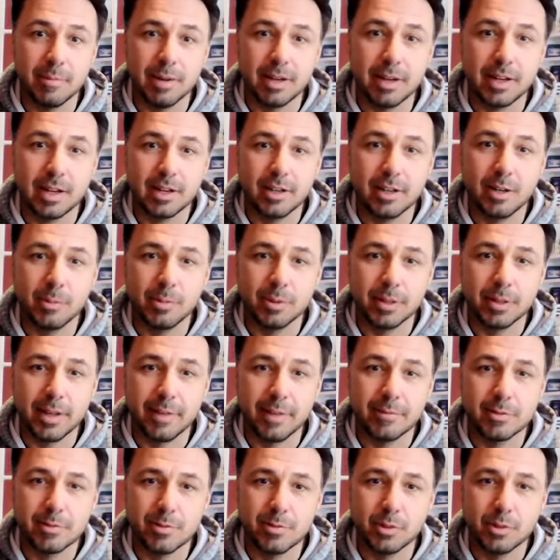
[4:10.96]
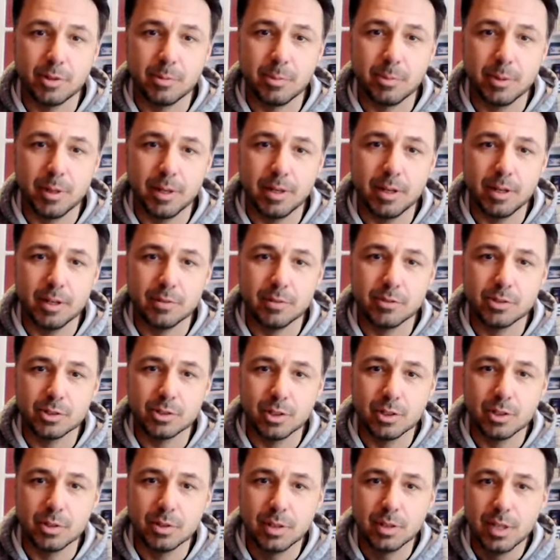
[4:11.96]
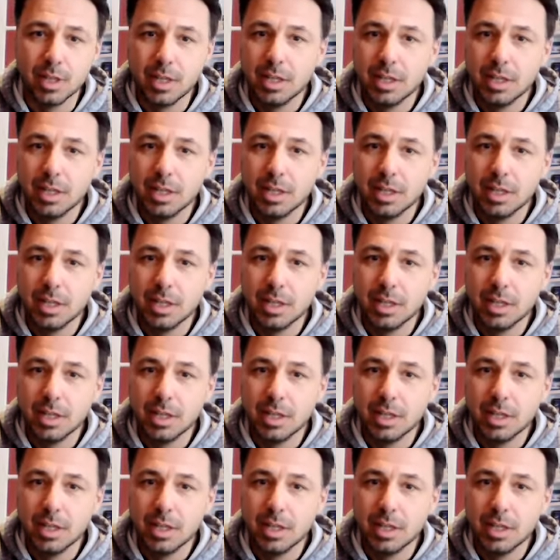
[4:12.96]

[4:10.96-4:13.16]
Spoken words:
back a couple games before the playoffs. So